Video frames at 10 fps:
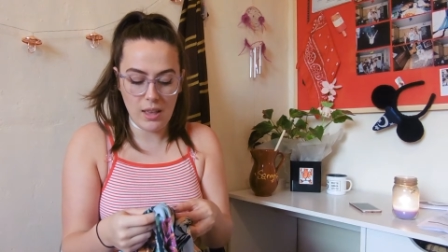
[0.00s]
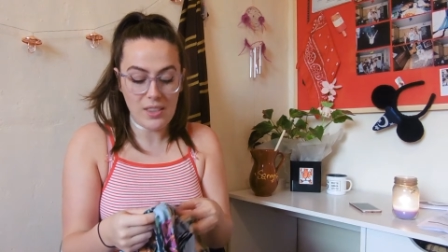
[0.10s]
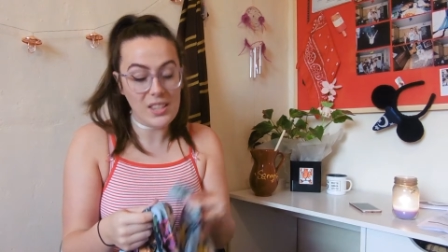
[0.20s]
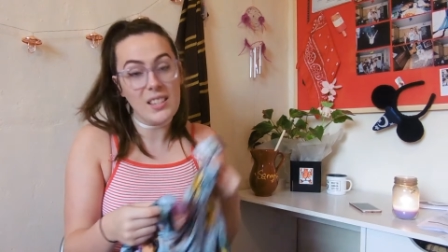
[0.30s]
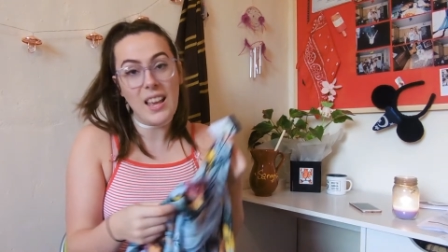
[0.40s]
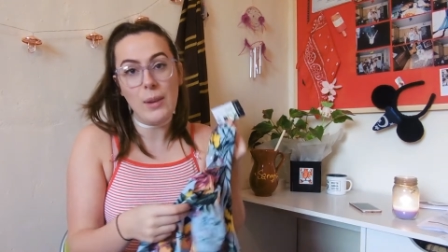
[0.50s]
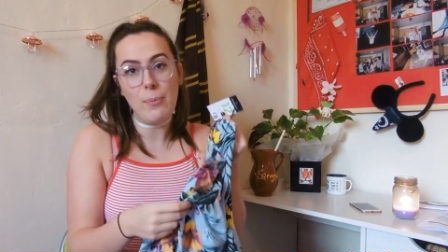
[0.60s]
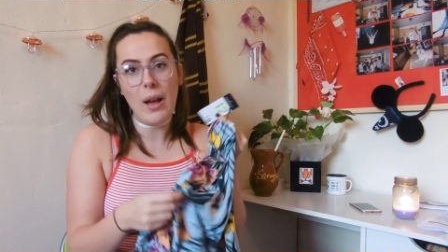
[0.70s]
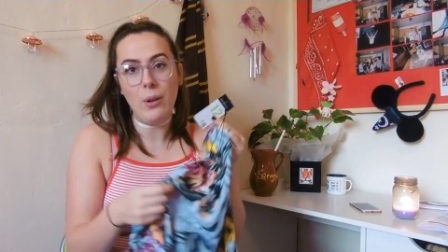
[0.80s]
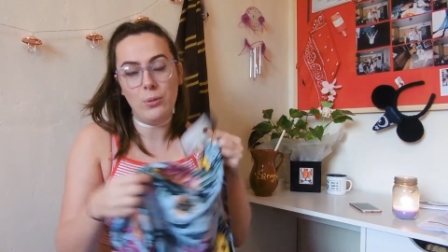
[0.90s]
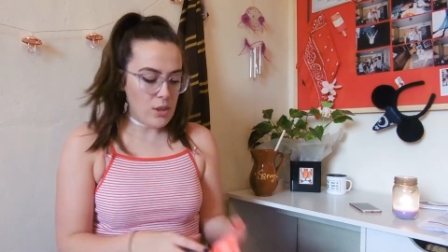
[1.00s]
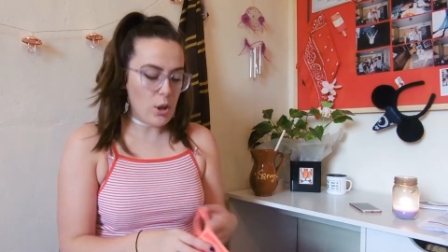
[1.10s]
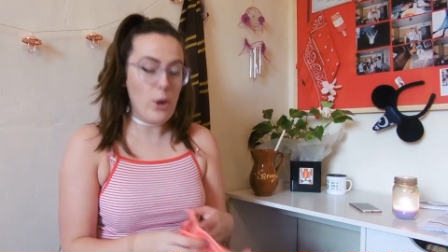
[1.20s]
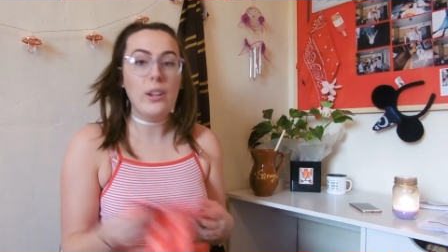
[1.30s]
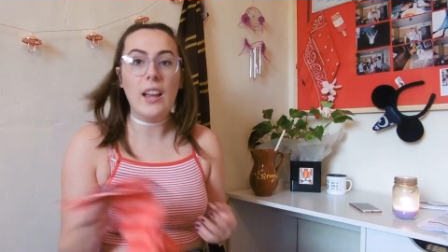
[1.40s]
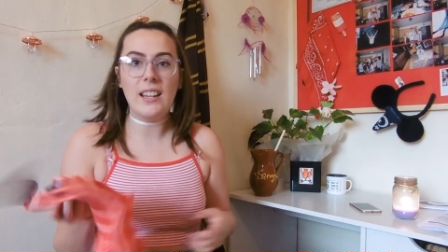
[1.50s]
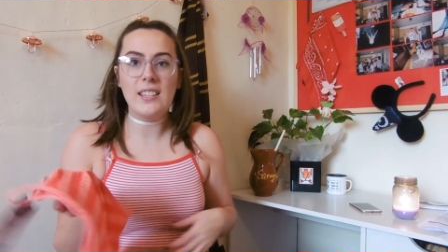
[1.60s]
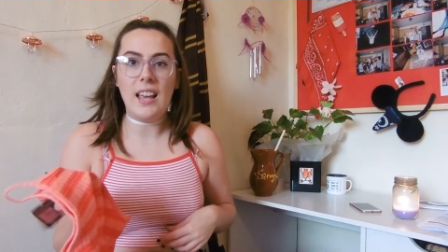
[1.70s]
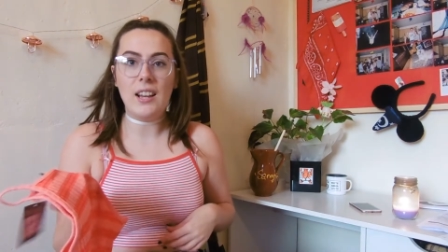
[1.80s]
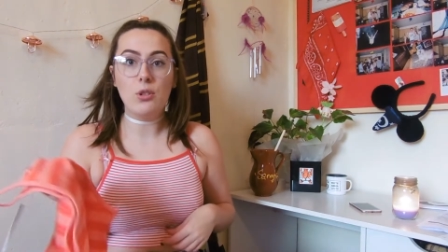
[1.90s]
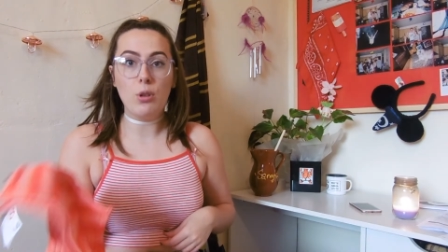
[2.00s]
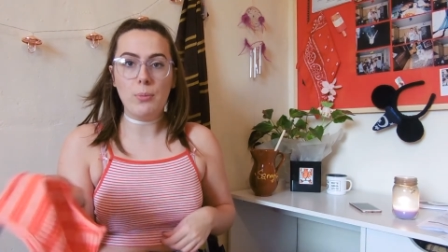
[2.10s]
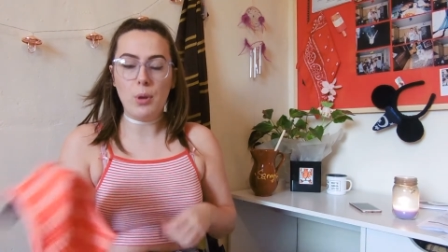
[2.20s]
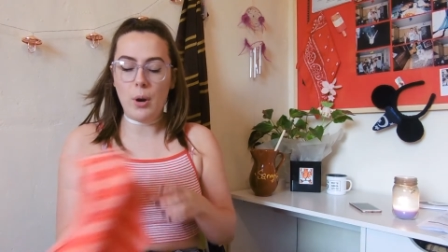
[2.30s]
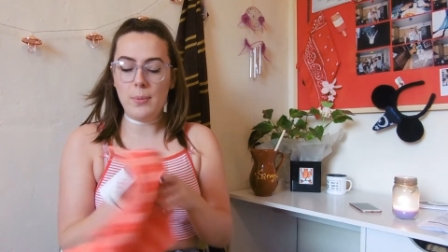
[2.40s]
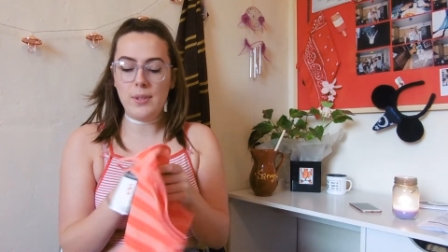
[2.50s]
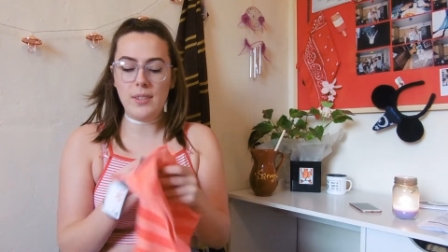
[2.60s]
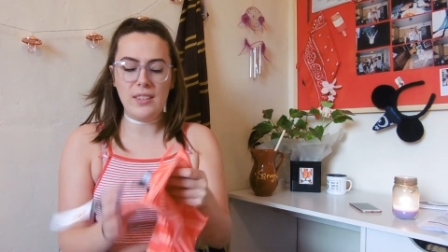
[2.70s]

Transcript: And this is £8. So like I said, crop tops.